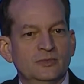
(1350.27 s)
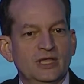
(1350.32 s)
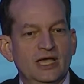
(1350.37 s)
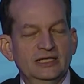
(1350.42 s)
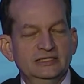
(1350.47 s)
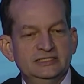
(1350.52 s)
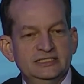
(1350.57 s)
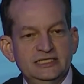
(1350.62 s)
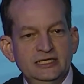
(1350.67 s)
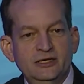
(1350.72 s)

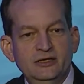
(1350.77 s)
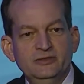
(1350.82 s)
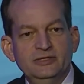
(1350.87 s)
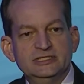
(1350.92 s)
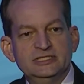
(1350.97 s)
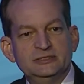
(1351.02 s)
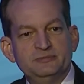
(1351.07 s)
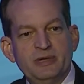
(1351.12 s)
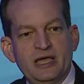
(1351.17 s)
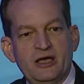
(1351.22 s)
until the
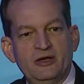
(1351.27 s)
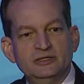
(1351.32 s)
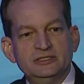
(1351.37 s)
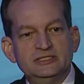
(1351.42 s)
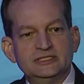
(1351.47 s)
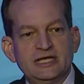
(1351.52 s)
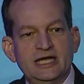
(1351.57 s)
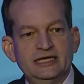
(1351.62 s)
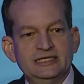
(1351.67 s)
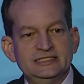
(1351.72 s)
spouse
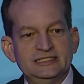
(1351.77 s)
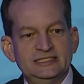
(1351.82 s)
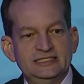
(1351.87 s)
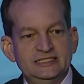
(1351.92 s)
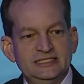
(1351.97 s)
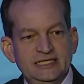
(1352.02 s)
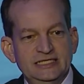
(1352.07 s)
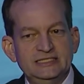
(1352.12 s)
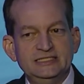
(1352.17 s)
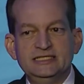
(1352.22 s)
got a
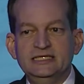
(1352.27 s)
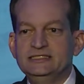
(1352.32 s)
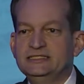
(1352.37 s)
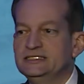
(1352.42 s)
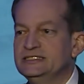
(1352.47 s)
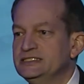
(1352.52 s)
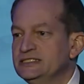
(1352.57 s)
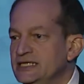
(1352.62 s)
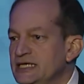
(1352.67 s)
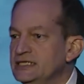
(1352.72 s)
cease and
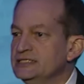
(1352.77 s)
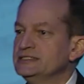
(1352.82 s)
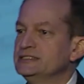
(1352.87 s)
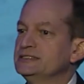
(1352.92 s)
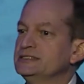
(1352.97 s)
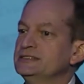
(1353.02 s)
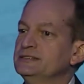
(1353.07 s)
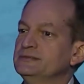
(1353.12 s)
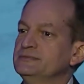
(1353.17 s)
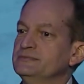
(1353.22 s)

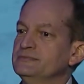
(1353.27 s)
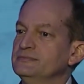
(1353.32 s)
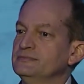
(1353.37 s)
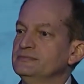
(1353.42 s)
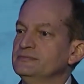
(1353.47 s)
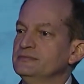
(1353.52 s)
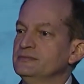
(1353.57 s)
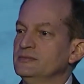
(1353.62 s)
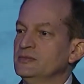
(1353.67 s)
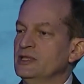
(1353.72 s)
desist
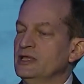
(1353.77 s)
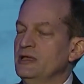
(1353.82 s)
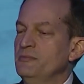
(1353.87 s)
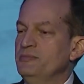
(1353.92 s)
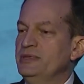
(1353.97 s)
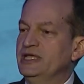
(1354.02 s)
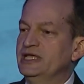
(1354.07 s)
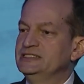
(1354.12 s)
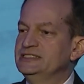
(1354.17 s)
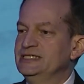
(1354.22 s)

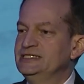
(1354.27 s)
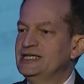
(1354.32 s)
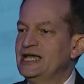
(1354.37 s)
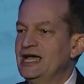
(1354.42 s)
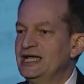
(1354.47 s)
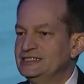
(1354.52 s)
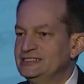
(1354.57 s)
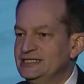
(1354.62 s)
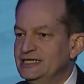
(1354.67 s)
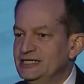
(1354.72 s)
because a
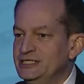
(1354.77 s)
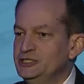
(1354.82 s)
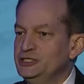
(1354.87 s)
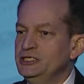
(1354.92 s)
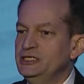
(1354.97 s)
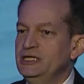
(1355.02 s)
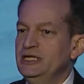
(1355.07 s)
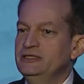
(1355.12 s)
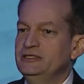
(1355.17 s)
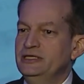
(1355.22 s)

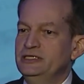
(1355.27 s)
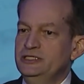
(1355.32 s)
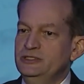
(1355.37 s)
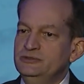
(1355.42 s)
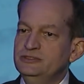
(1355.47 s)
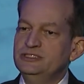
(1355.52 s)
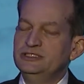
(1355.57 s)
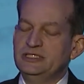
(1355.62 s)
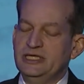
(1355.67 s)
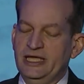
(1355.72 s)
dietitian in the new
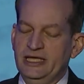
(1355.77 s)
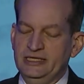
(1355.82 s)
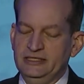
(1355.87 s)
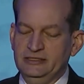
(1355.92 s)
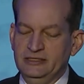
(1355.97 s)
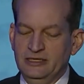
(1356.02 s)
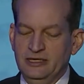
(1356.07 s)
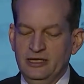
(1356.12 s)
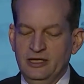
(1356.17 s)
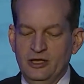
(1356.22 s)
state
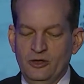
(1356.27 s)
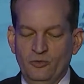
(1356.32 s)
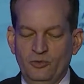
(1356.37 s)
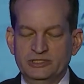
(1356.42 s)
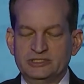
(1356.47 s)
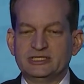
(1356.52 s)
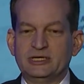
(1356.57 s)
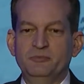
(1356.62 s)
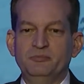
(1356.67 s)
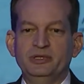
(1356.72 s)

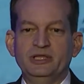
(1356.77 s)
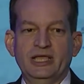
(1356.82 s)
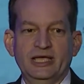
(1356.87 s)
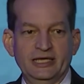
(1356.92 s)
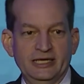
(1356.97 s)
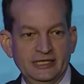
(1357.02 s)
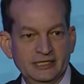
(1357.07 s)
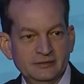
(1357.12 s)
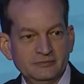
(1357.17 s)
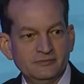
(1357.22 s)
was
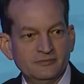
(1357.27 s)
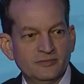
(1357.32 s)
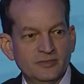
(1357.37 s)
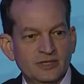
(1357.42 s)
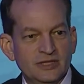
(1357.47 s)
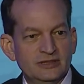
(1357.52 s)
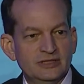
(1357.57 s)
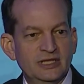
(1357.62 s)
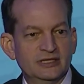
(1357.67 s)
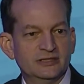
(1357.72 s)
complaining
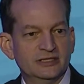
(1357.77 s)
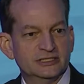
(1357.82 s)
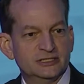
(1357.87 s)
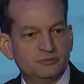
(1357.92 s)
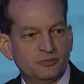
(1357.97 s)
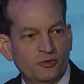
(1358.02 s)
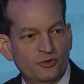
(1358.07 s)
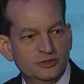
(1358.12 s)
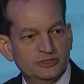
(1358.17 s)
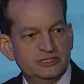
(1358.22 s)
that this
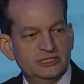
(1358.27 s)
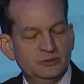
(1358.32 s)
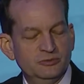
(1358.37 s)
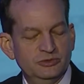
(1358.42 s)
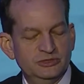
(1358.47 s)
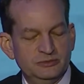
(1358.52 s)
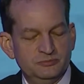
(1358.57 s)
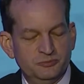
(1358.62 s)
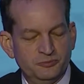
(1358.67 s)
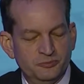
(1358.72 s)
person
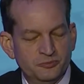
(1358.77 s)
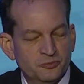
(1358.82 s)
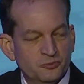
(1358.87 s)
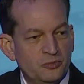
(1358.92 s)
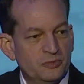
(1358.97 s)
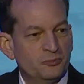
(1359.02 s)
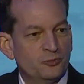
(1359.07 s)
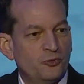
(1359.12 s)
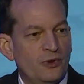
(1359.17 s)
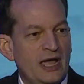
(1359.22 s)
was
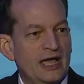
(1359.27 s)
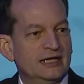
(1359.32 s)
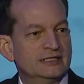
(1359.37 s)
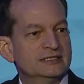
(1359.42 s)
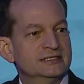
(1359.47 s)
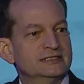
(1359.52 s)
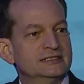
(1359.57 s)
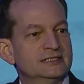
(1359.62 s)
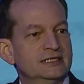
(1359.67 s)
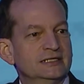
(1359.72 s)

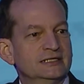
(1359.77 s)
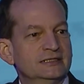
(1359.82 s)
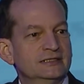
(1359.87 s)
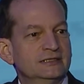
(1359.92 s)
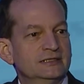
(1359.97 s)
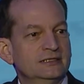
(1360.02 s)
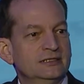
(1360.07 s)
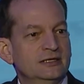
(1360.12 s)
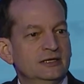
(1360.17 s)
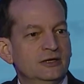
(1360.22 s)
practicing
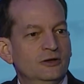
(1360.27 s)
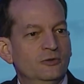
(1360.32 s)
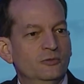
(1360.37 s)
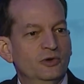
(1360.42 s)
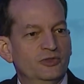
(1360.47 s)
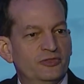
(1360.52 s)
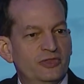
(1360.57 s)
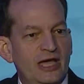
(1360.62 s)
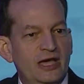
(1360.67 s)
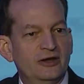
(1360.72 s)

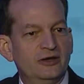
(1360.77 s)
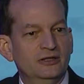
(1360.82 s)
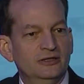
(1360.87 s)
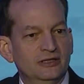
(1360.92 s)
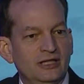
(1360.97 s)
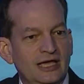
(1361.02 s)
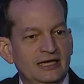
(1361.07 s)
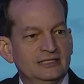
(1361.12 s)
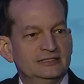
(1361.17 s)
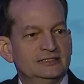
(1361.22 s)
without a
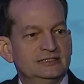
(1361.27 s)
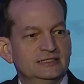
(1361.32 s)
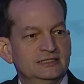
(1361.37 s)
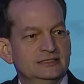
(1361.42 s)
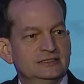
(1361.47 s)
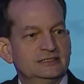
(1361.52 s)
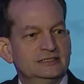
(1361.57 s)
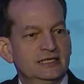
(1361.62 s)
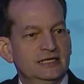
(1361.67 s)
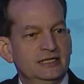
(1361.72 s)

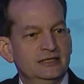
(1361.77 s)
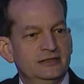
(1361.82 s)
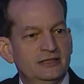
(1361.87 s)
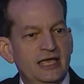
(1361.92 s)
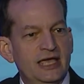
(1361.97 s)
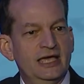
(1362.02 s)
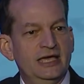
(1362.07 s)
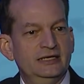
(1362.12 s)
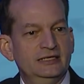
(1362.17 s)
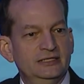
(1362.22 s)
license in
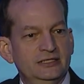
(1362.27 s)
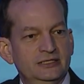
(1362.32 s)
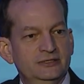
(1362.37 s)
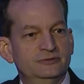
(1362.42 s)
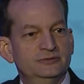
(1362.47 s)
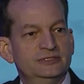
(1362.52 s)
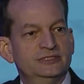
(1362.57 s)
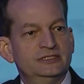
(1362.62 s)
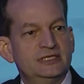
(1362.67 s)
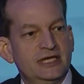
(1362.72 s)
that new
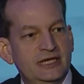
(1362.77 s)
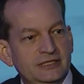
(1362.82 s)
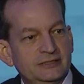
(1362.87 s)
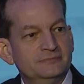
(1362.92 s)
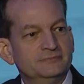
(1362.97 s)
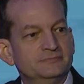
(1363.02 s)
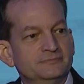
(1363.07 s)
state.